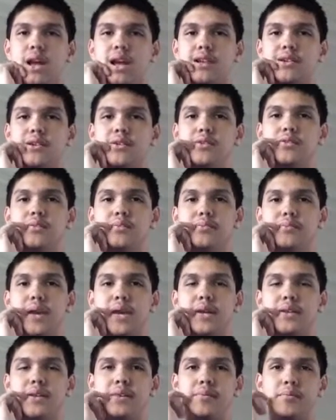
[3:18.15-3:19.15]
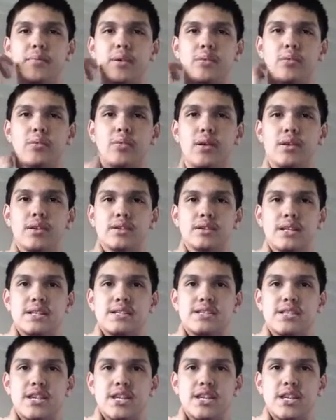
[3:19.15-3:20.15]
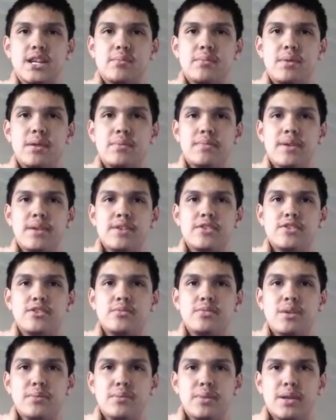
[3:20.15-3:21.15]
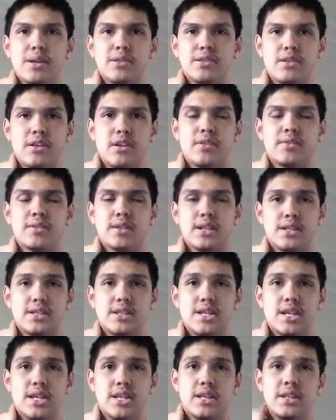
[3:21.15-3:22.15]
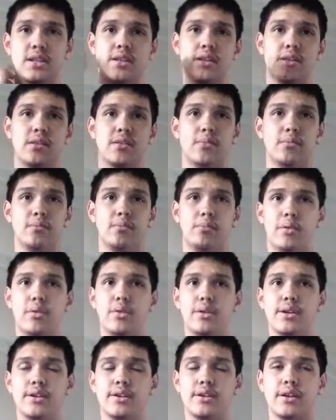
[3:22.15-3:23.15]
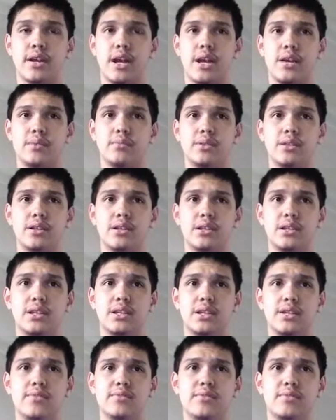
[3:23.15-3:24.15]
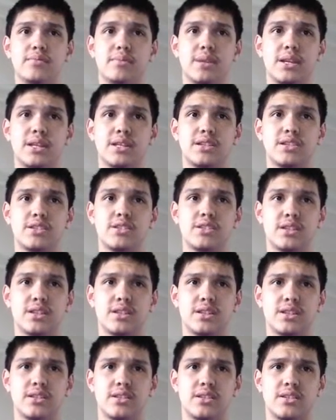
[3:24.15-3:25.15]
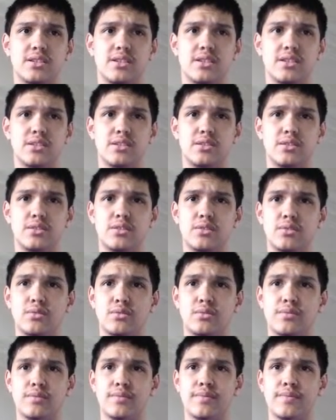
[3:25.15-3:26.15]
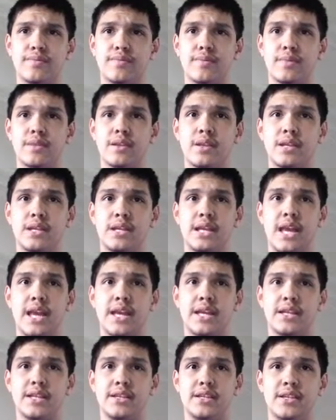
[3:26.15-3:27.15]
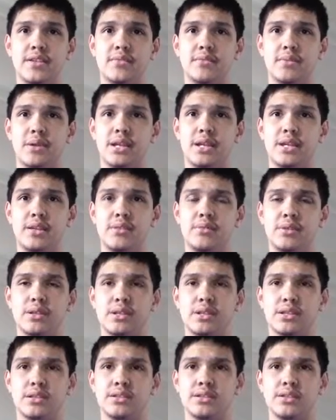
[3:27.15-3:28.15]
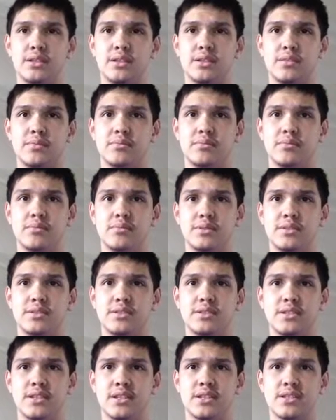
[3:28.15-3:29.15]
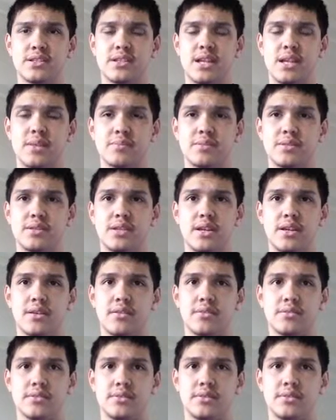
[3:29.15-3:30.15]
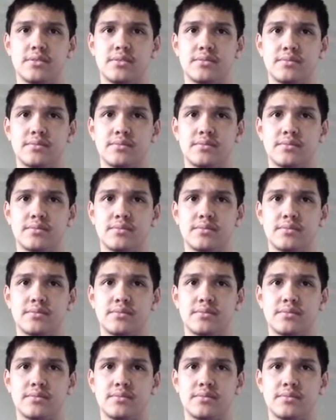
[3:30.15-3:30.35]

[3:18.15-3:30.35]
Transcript: I know I'm mad that Bubba Wallace got taken out, but I'm not too mad because Harvick got taken. Boyer, I believe, managed to continue. Yeah, he did, but he was 6 laps down.